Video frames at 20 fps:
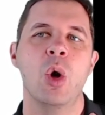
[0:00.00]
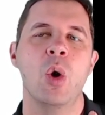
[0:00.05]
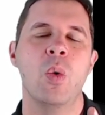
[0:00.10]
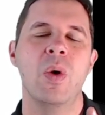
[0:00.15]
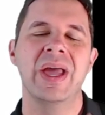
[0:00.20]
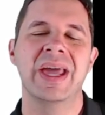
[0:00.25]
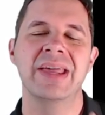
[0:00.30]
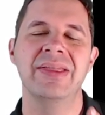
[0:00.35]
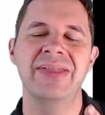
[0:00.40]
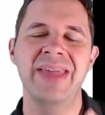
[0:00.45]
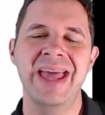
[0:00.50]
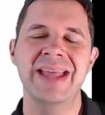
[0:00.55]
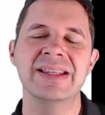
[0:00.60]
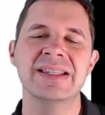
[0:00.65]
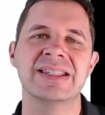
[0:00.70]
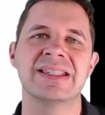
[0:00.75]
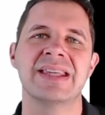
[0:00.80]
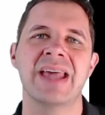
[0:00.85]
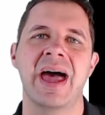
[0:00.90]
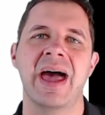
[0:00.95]
We can then
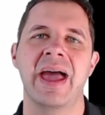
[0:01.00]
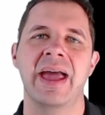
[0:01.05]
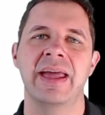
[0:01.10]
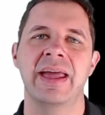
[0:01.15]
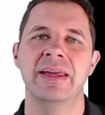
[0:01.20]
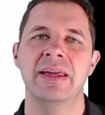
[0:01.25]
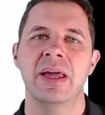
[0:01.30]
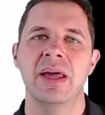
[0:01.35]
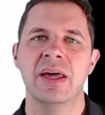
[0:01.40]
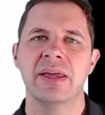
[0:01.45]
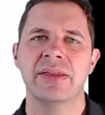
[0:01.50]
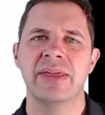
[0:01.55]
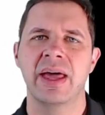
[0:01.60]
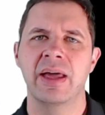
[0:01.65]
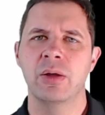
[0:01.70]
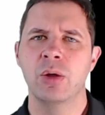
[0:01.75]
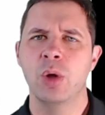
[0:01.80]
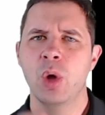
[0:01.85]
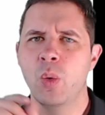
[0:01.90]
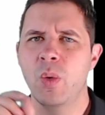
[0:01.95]
say
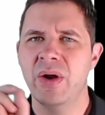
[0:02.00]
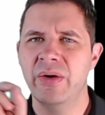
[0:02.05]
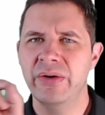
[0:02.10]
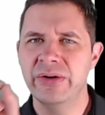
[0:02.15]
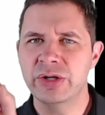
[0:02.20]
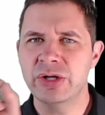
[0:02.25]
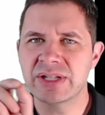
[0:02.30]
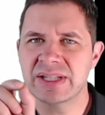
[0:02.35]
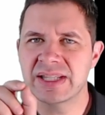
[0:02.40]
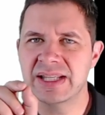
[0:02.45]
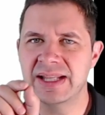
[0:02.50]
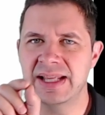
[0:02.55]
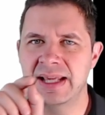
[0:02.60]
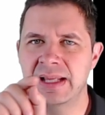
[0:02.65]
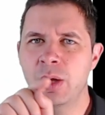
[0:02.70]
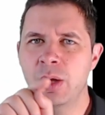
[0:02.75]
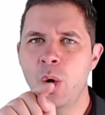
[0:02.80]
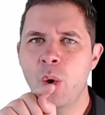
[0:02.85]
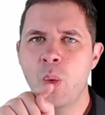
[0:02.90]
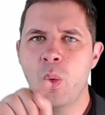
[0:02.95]
that we're interested
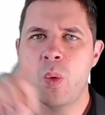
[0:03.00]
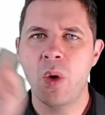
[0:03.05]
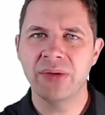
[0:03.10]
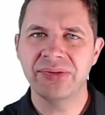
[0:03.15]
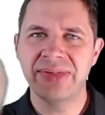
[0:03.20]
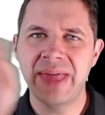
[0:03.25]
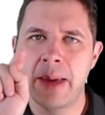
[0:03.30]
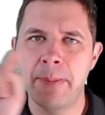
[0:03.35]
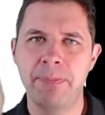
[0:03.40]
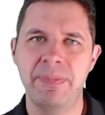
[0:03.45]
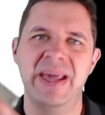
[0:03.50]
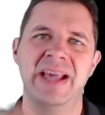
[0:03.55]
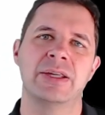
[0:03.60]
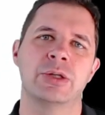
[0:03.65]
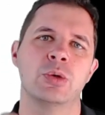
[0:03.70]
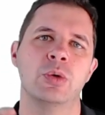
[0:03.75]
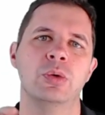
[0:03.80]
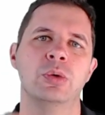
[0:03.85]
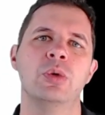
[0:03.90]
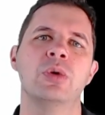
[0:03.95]
in what that
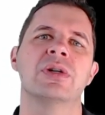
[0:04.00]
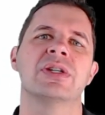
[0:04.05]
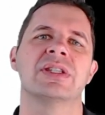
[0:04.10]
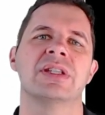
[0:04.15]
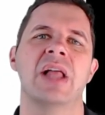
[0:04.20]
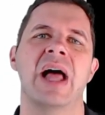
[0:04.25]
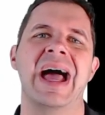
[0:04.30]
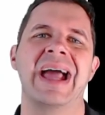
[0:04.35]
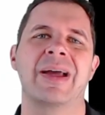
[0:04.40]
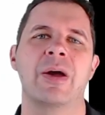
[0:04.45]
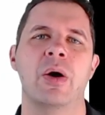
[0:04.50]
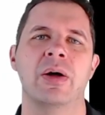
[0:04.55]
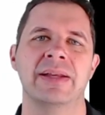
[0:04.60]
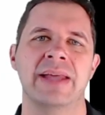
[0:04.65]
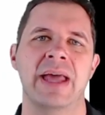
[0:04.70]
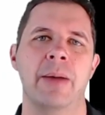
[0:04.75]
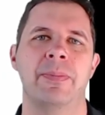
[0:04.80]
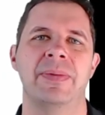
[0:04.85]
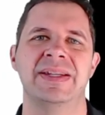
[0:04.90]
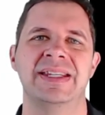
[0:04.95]
pixel looks like on
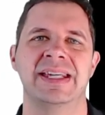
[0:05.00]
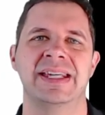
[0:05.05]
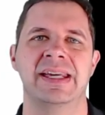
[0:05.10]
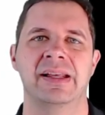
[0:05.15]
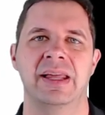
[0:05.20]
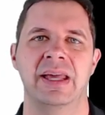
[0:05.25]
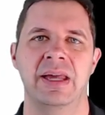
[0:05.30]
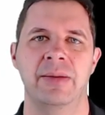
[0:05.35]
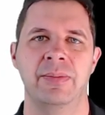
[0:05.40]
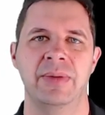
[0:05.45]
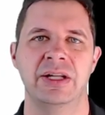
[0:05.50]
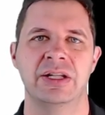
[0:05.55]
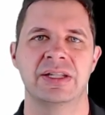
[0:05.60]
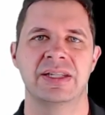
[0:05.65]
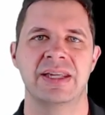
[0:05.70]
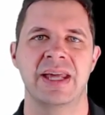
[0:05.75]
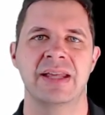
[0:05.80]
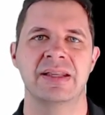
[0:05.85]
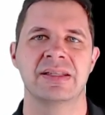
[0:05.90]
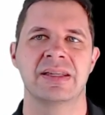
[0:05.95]
our particular image
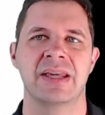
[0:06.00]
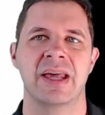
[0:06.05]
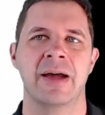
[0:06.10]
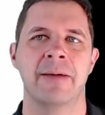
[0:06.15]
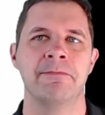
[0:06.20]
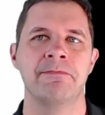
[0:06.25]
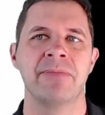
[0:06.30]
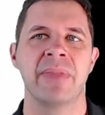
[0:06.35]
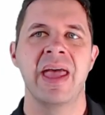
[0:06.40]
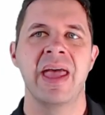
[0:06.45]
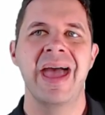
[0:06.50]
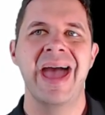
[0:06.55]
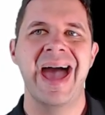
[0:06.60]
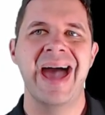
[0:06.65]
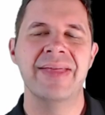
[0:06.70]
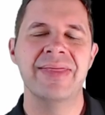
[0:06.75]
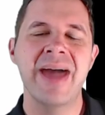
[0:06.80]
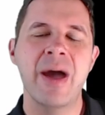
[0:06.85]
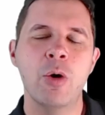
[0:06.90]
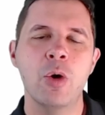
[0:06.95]
sensor.
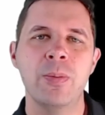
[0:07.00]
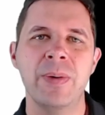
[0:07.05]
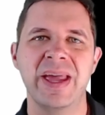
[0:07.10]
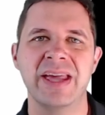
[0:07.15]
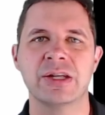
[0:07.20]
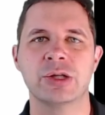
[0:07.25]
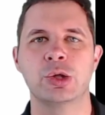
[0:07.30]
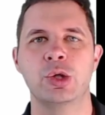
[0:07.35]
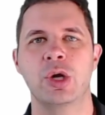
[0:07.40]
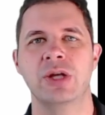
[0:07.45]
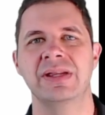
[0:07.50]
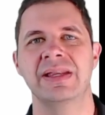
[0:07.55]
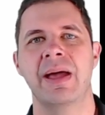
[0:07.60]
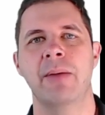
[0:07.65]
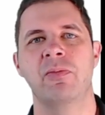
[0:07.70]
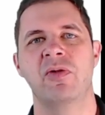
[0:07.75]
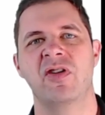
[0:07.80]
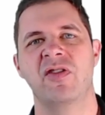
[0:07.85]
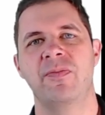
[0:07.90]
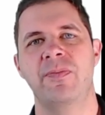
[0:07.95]
And that will be a certain
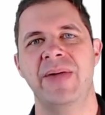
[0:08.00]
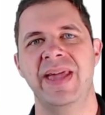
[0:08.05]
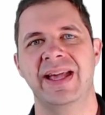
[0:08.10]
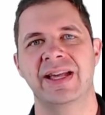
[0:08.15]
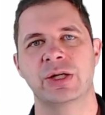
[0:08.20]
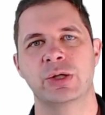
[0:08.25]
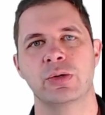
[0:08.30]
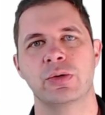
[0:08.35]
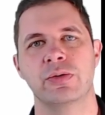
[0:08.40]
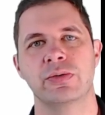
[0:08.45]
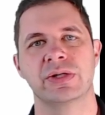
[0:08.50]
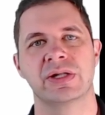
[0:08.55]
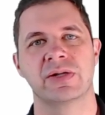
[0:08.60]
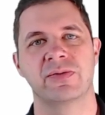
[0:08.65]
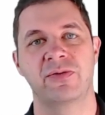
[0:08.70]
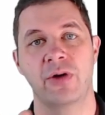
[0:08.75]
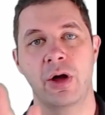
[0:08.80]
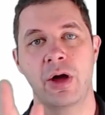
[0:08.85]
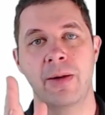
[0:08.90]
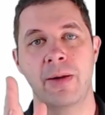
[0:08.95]
number of pixels
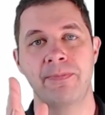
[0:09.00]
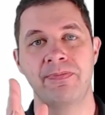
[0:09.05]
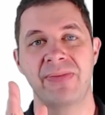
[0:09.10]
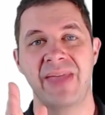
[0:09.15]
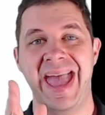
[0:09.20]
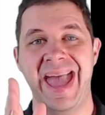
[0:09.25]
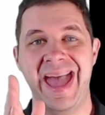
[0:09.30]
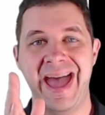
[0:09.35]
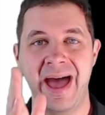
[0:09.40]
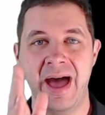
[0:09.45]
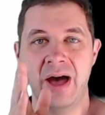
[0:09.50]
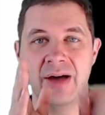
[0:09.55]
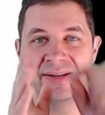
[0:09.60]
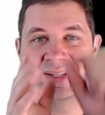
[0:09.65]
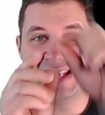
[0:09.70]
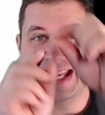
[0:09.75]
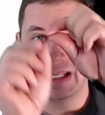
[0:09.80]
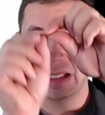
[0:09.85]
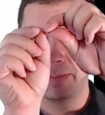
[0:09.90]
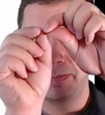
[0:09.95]
from our
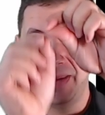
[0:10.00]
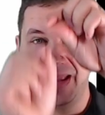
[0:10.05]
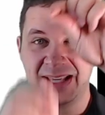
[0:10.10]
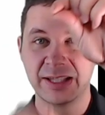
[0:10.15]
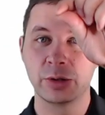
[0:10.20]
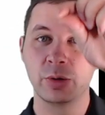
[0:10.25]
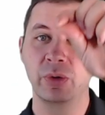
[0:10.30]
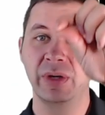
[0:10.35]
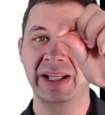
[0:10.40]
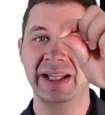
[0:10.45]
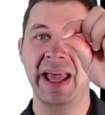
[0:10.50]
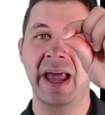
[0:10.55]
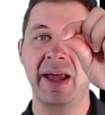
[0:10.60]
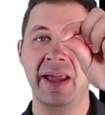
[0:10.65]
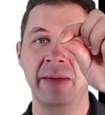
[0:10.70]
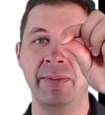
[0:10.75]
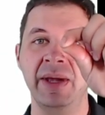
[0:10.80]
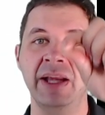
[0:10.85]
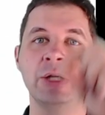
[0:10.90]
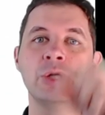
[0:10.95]
center pixel in our
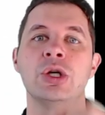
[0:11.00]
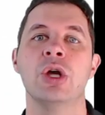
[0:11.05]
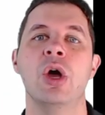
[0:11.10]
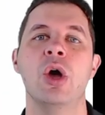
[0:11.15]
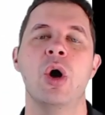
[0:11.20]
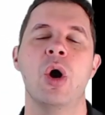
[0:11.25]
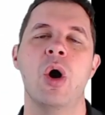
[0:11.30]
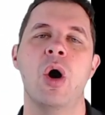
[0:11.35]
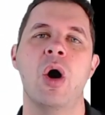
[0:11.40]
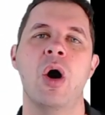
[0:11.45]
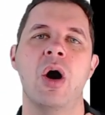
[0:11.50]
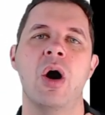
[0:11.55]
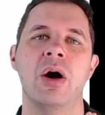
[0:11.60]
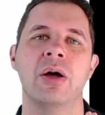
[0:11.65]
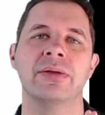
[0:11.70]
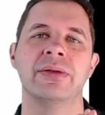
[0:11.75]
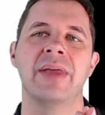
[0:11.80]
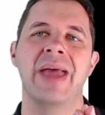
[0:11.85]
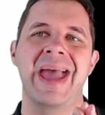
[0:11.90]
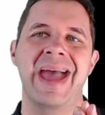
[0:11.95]
image
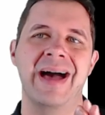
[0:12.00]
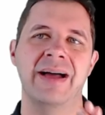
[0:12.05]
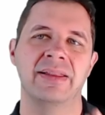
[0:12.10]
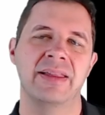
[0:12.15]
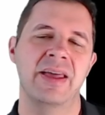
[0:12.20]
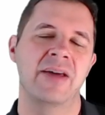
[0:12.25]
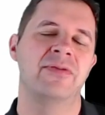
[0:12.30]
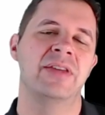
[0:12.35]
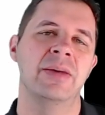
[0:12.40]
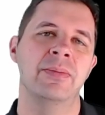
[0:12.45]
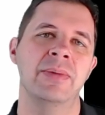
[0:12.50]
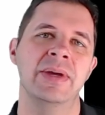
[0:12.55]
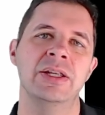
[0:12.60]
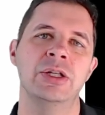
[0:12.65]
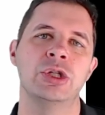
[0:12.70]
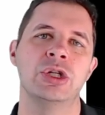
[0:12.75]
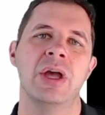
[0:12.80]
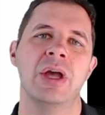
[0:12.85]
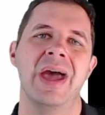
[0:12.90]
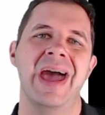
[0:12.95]
on our left
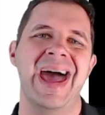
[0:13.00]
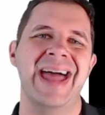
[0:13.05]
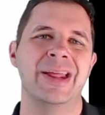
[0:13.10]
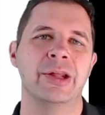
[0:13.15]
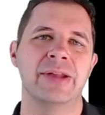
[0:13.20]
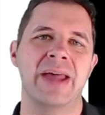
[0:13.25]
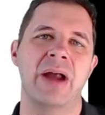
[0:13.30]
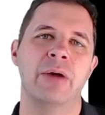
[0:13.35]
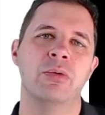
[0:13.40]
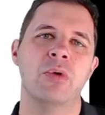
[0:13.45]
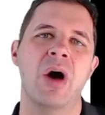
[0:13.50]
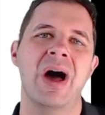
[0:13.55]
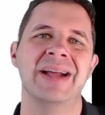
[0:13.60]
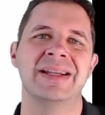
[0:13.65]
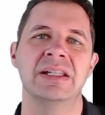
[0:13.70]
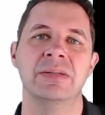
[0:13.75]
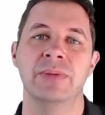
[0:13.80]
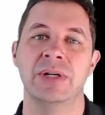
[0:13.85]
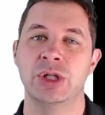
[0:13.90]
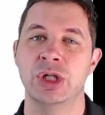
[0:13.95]
image and on our
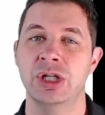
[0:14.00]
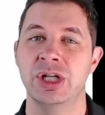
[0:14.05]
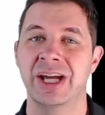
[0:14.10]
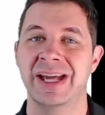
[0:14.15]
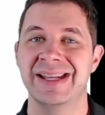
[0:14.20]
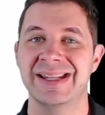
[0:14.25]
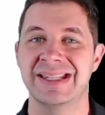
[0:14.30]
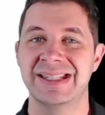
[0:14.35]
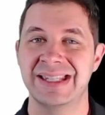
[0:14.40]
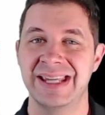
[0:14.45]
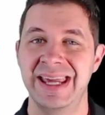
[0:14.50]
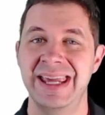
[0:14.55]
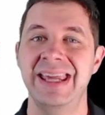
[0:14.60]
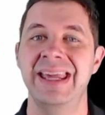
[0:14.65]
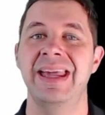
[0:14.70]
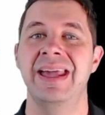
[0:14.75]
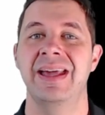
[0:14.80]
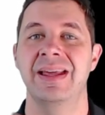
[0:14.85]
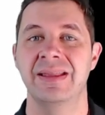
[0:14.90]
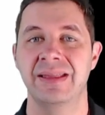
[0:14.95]
right image. And you can
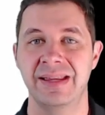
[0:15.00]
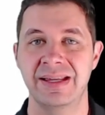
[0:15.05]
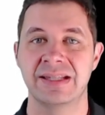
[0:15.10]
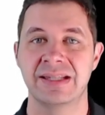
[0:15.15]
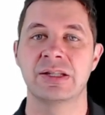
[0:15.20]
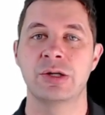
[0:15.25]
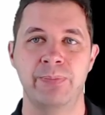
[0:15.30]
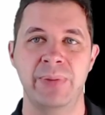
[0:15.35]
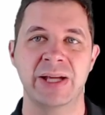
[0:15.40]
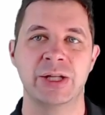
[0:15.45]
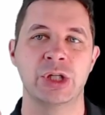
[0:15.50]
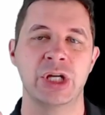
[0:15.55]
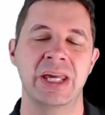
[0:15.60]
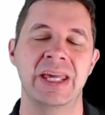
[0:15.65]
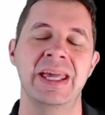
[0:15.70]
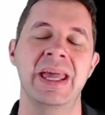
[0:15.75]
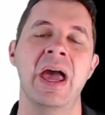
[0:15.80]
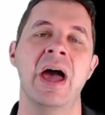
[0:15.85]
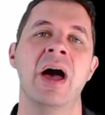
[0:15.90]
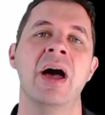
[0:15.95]
see in this picture
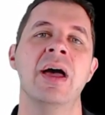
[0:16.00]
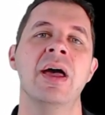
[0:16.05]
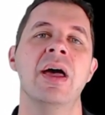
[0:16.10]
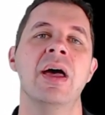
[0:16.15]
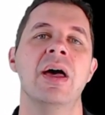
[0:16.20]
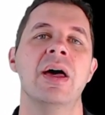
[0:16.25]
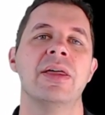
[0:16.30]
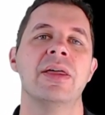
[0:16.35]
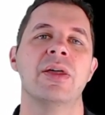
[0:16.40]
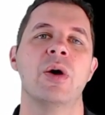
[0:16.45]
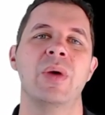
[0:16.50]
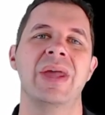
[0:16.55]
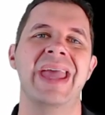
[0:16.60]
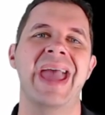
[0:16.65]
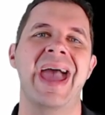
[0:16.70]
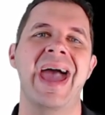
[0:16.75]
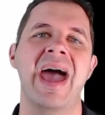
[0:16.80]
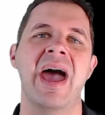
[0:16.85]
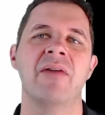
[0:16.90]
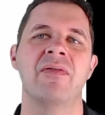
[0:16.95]
here that we
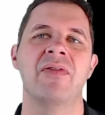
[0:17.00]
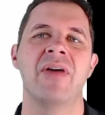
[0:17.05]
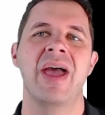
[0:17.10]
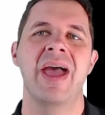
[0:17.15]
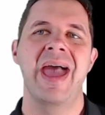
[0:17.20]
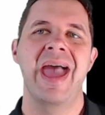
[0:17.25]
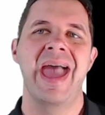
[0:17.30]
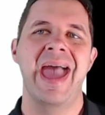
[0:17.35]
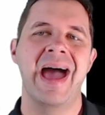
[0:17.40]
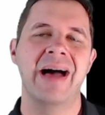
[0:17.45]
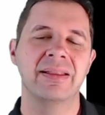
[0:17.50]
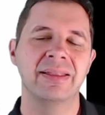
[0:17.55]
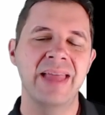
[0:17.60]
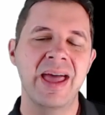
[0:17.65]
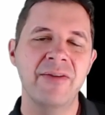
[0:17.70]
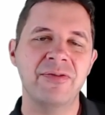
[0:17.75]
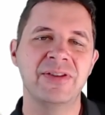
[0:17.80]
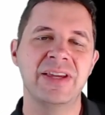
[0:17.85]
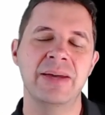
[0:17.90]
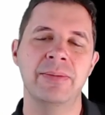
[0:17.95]
have our
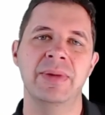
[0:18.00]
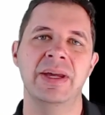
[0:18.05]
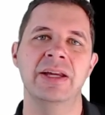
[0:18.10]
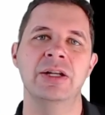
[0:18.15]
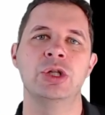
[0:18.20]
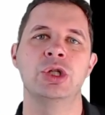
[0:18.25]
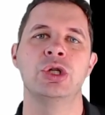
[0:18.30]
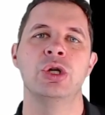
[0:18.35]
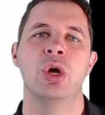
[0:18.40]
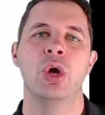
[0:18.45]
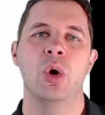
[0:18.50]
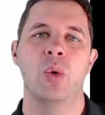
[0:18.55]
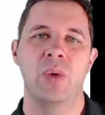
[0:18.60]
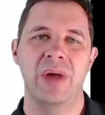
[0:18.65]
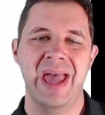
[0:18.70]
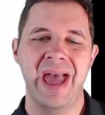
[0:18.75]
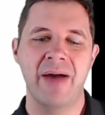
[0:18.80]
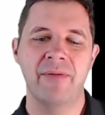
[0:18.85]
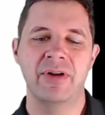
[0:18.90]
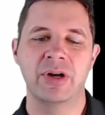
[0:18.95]
left image,
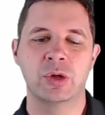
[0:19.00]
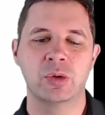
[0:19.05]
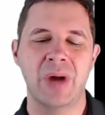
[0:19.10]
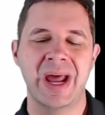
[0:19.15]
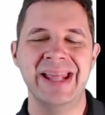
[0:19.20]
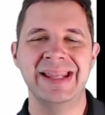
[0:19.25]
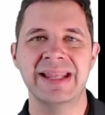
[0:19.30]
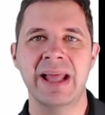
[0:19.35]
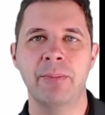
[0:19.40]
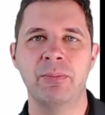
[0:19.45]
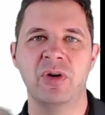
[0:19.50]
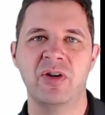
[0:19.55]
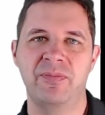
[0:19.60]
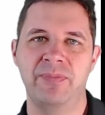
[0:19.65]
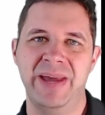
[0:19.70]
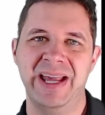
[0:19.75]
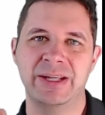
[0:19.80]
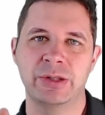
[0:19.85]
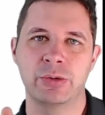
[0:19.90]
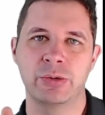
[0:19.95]
we have a great number of
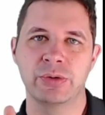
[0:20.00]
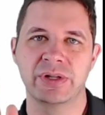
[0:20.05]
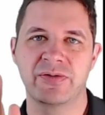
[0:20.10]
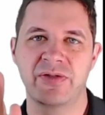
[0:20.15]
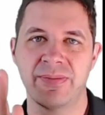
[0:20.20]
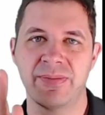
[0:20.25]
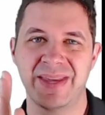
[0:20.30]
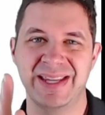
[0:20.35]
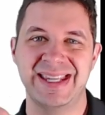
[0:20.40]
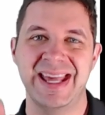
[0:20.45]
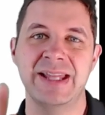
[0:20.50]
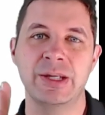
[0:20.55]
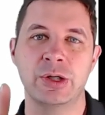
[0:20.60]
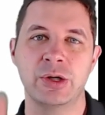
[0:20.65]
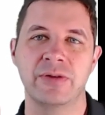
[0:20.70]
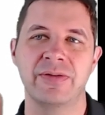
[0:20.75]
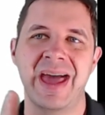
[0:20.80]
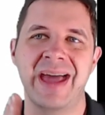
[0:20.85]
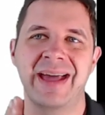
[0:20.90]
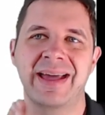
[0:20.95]
pixels from the center
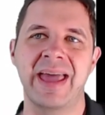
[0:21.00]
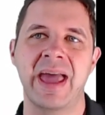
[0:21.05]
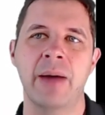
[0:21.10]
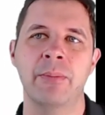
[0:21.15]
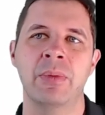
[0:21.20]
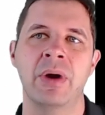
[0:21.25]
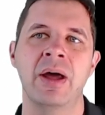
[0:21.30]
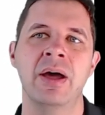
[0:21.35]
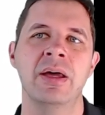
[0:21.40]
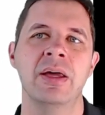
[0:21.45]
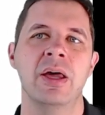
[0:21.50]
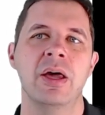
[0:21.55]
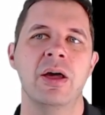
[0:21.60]
of that camera